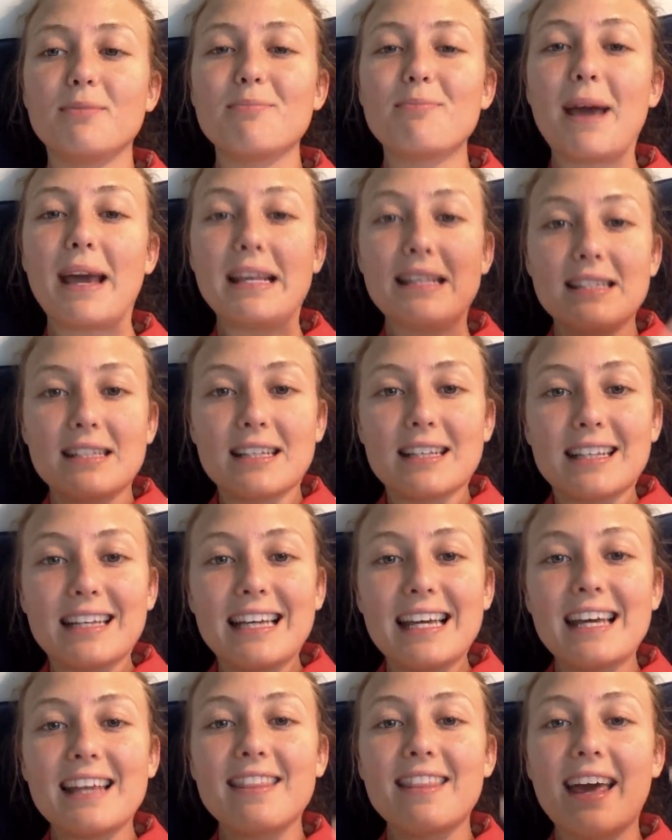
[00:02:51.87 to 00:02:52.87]

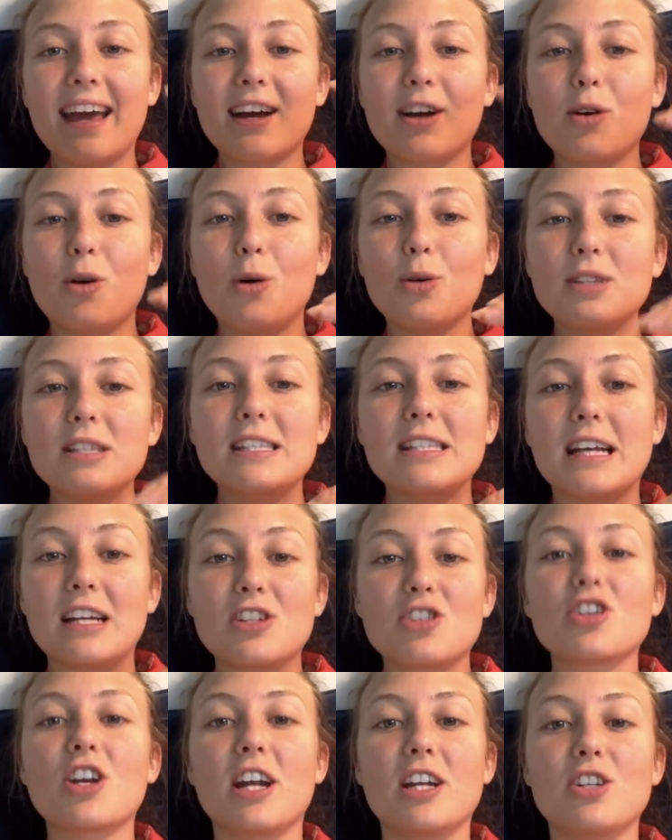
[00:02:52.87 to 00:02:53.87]
basically they are called
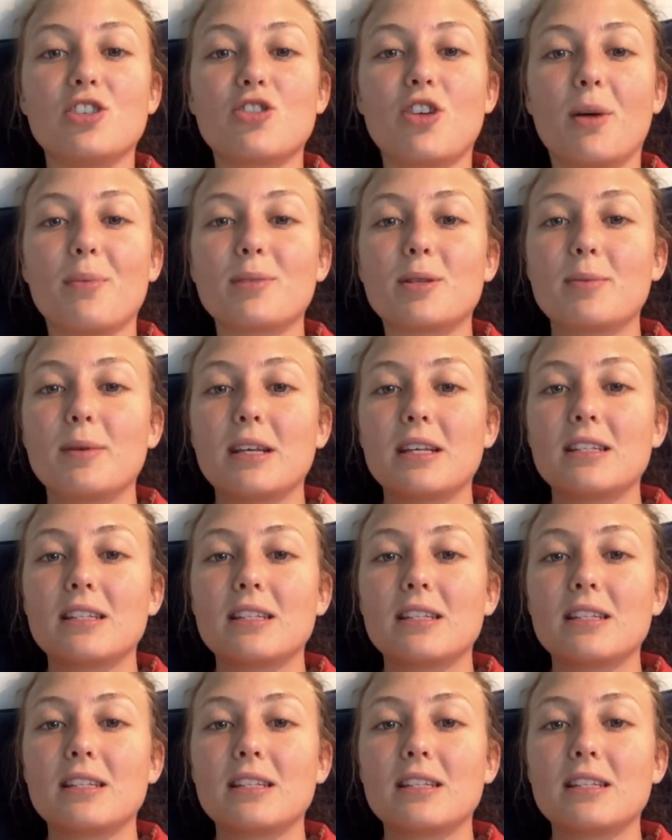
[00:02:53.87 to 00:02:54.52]
sunshine drops because